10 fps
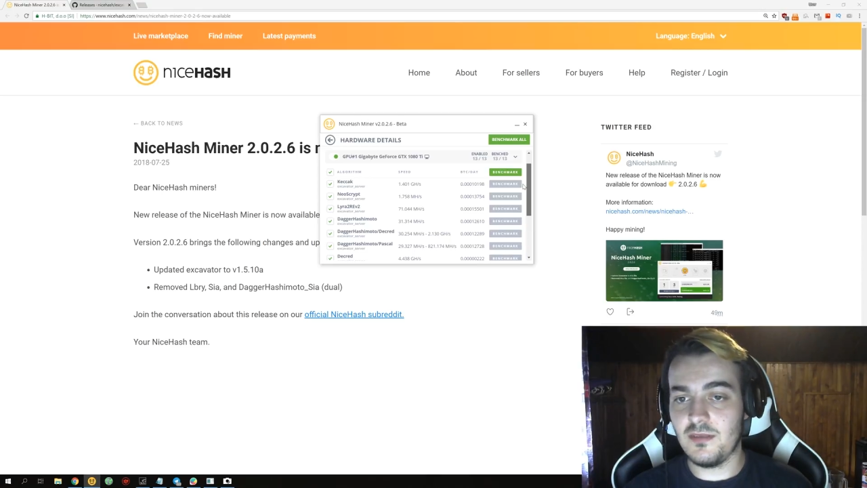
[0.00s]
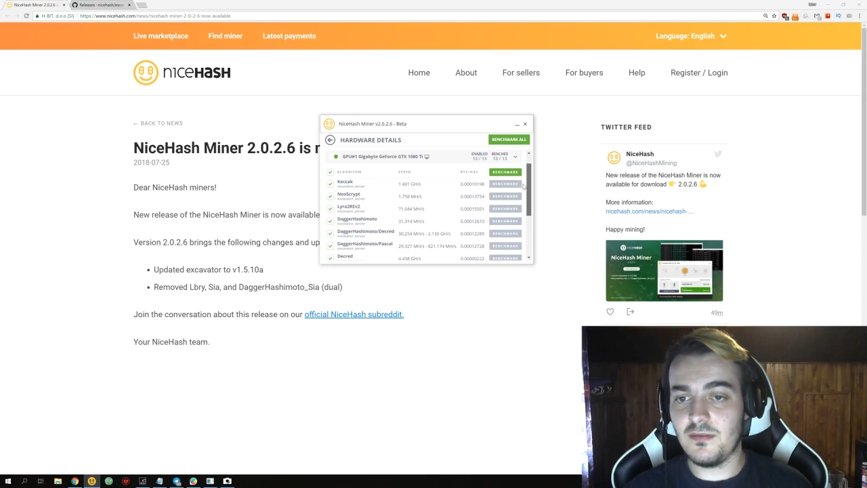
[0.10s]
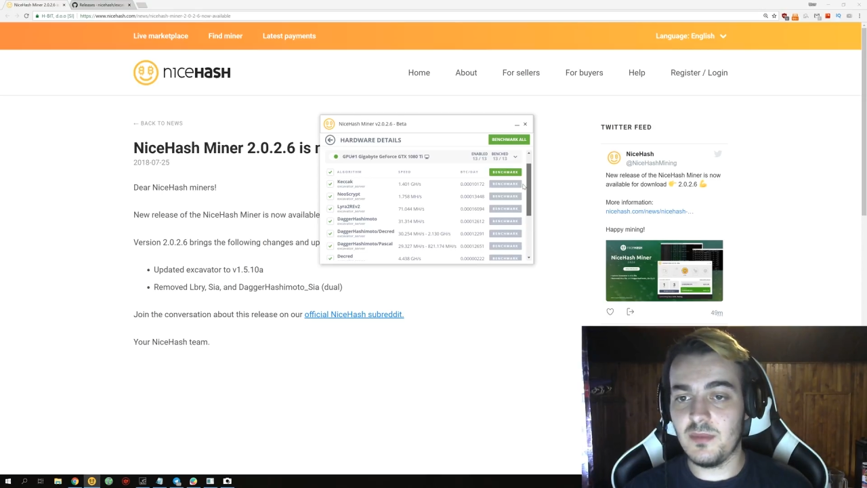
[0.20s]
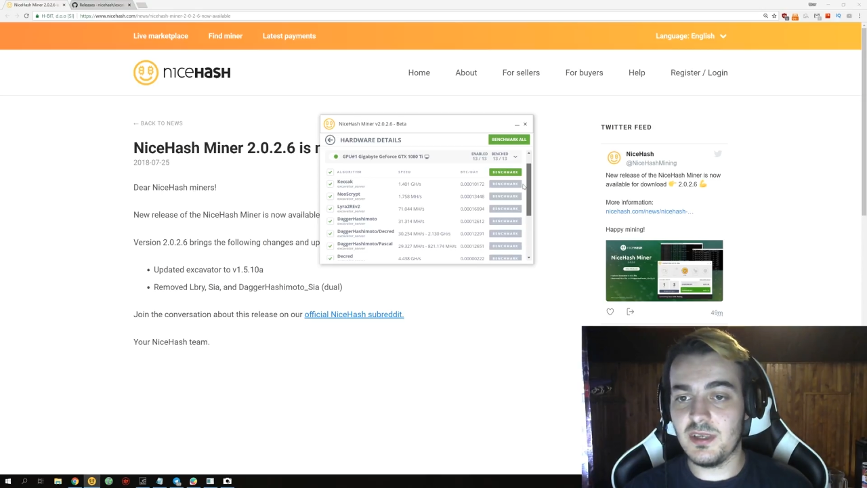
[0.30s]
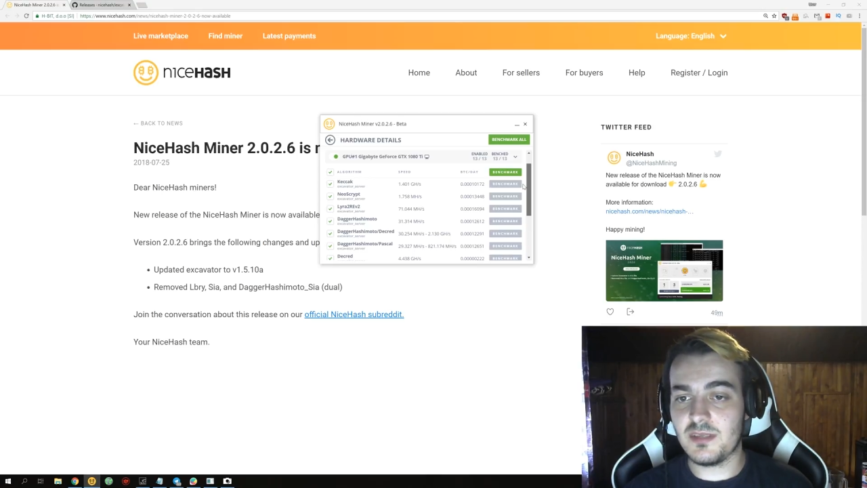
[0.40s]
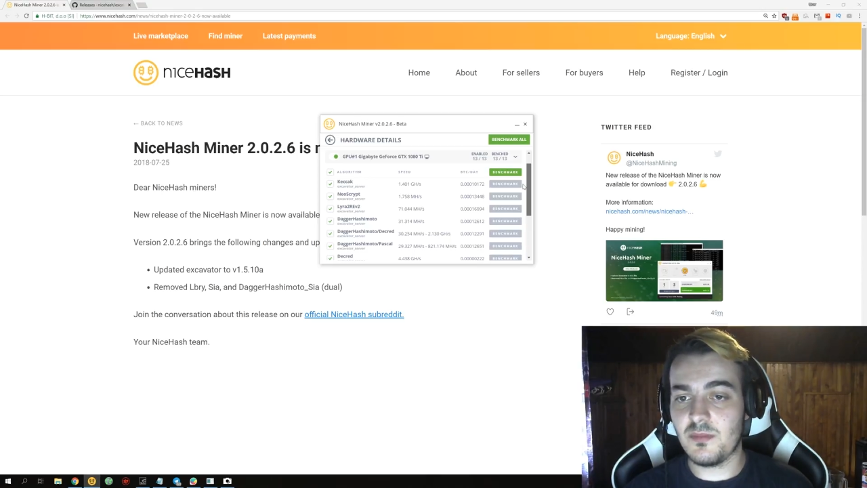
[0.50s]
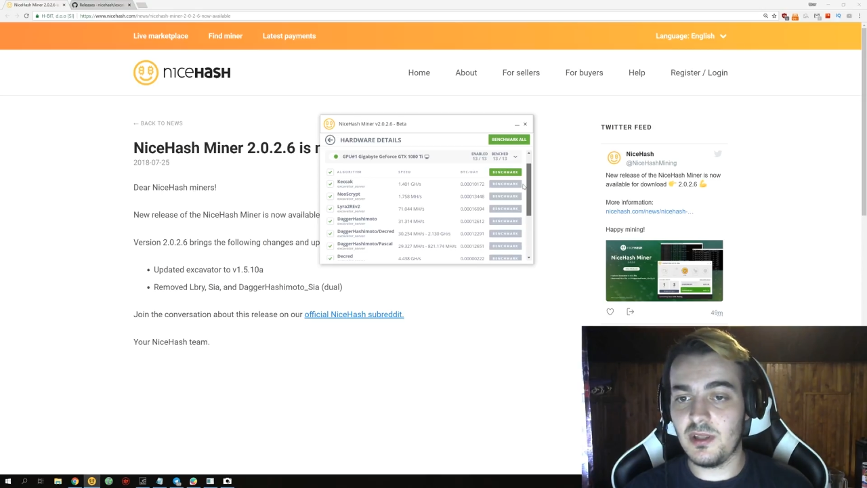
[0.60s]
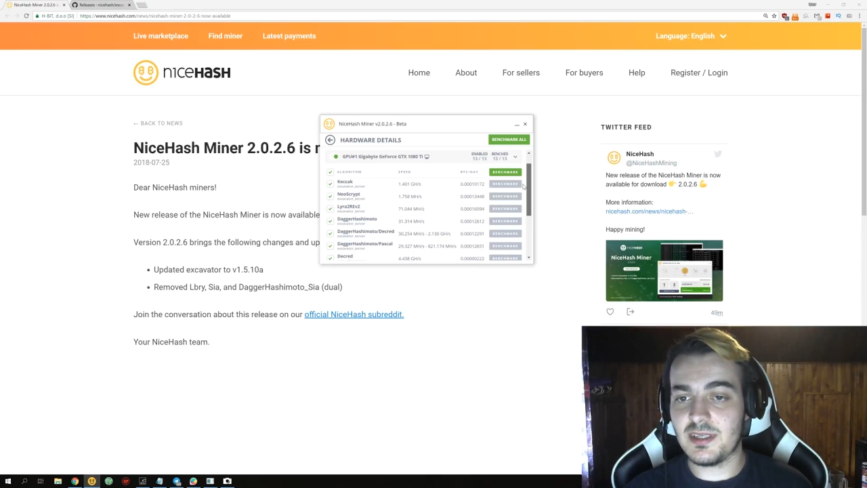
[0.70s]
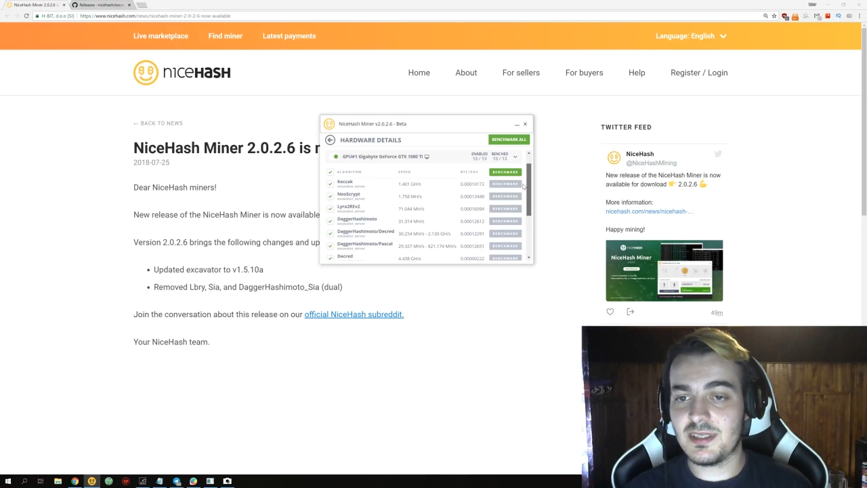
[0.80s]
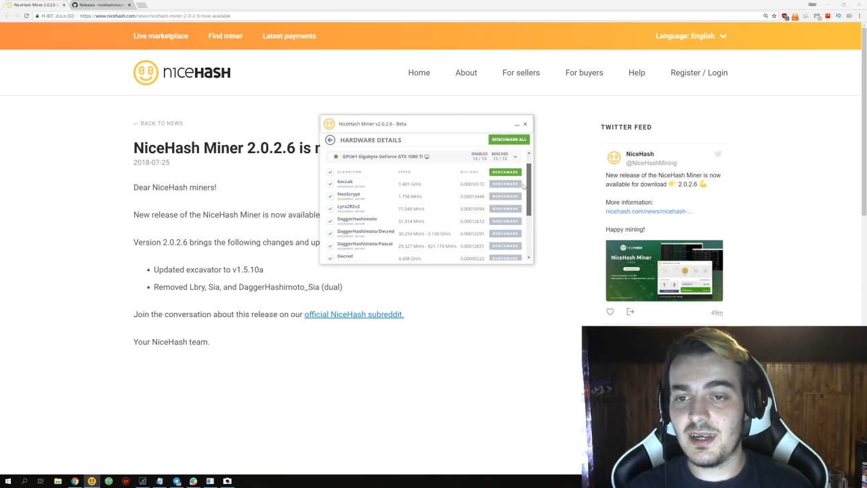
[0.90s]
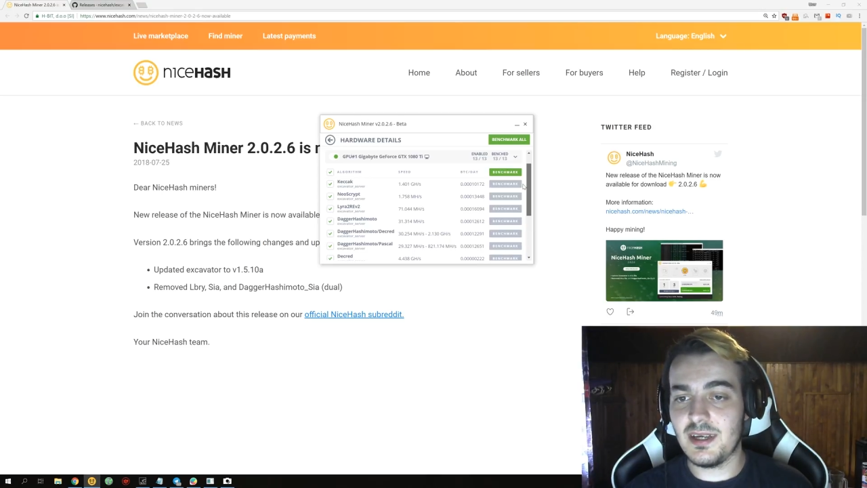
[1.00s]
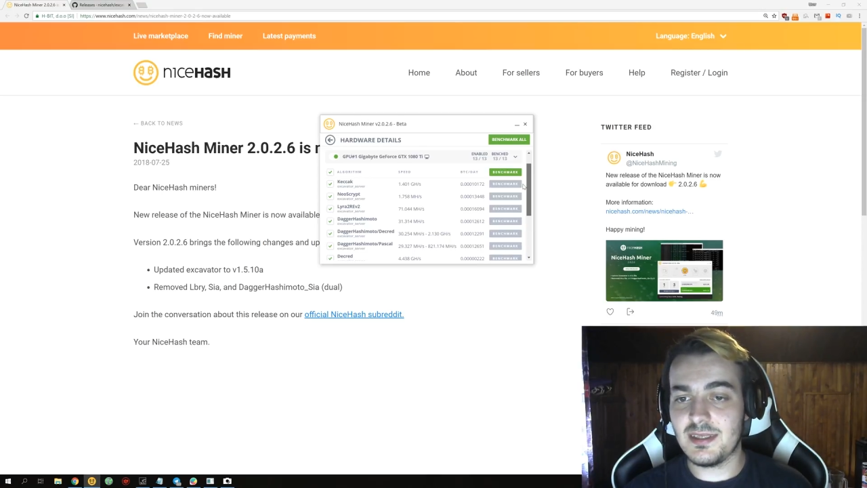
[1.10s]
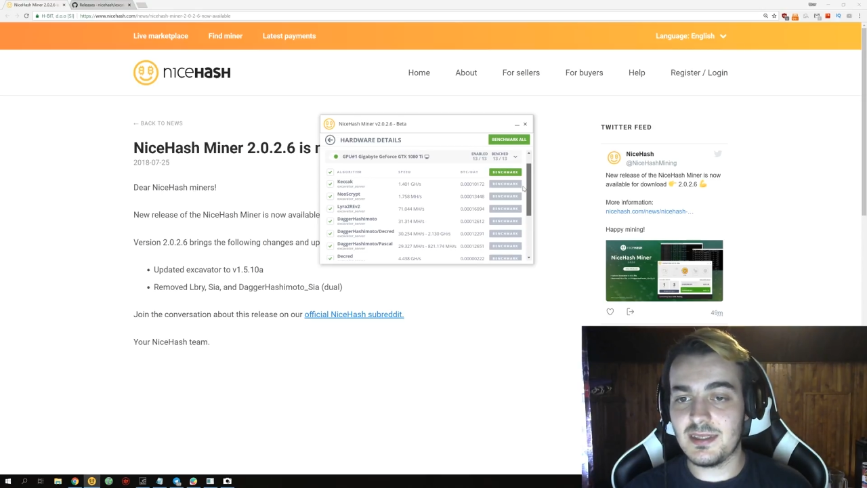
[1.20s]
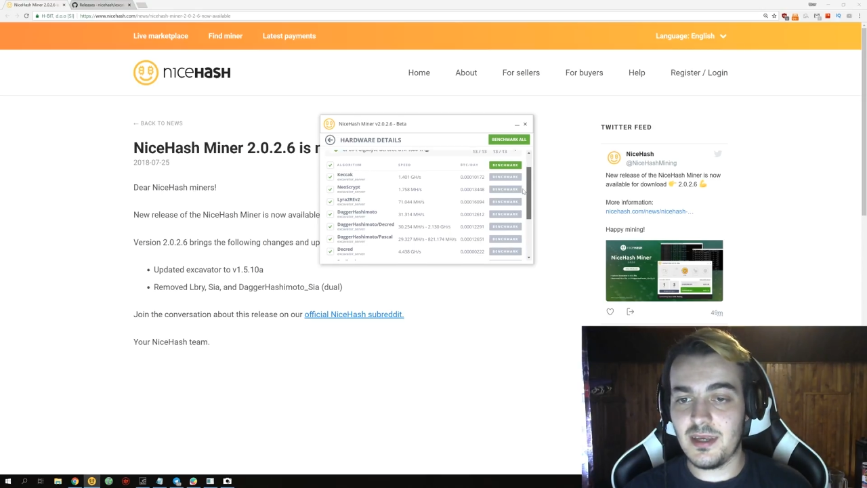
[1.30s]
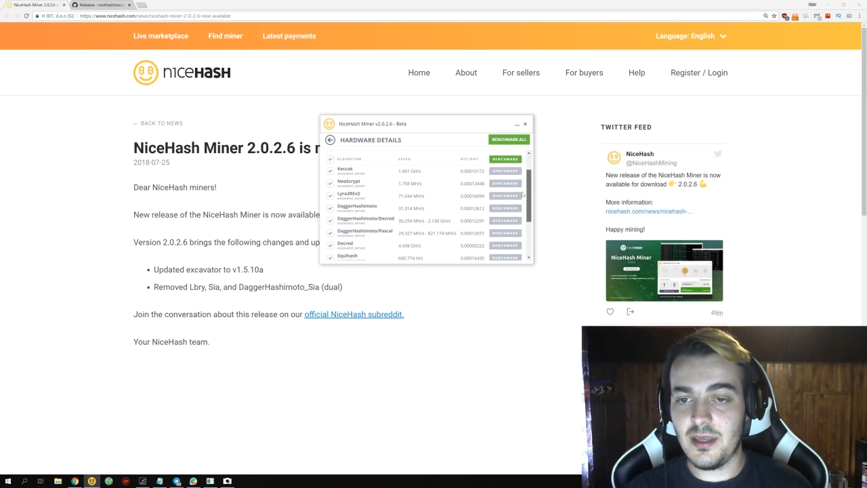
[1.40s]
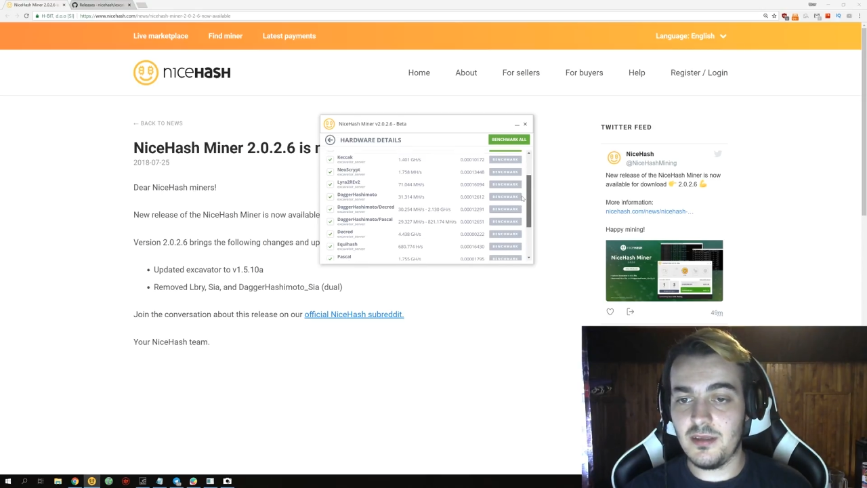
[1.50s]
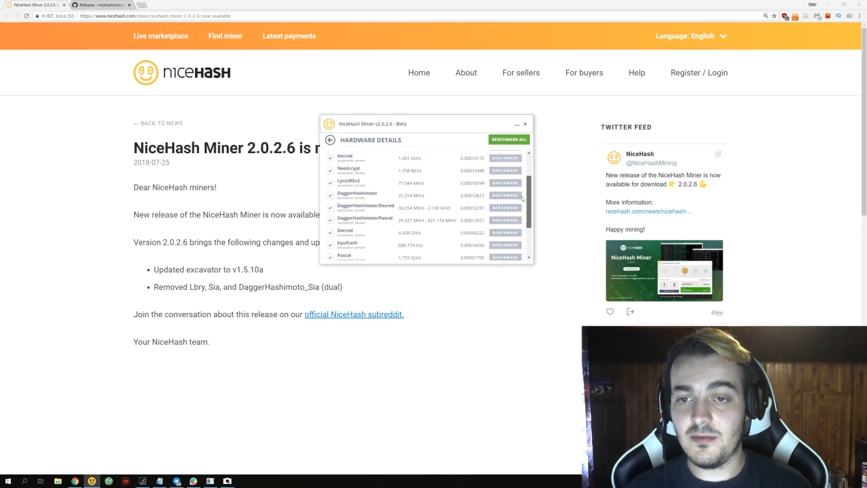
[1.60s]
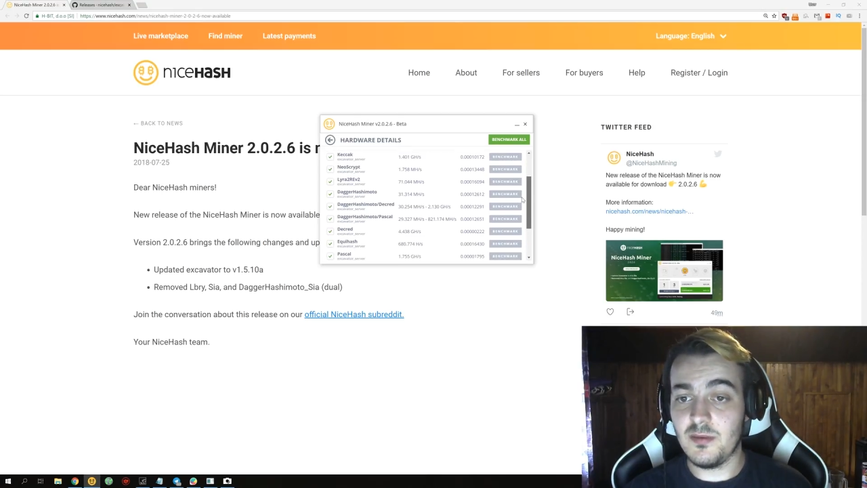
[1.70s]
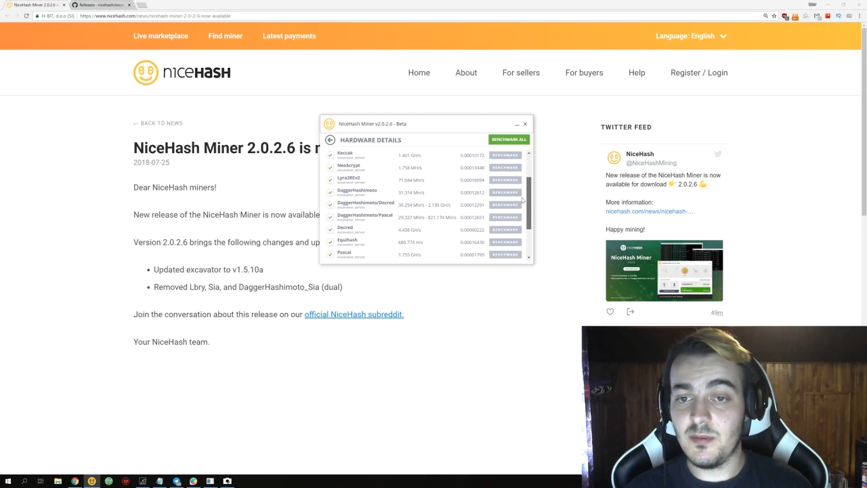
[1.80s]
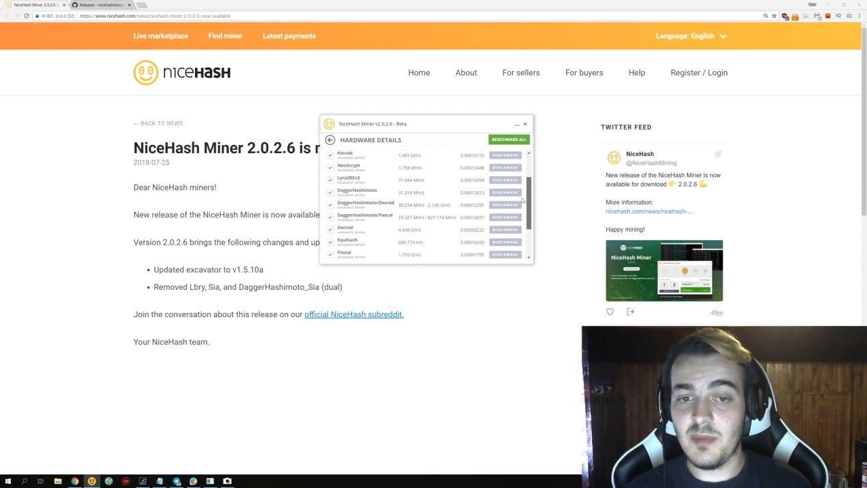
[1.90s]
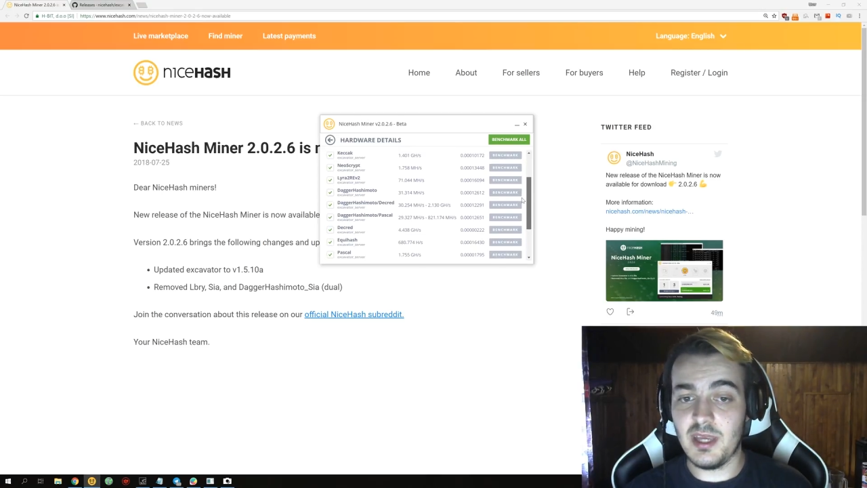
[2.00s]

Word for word: it will be smaller size and it will be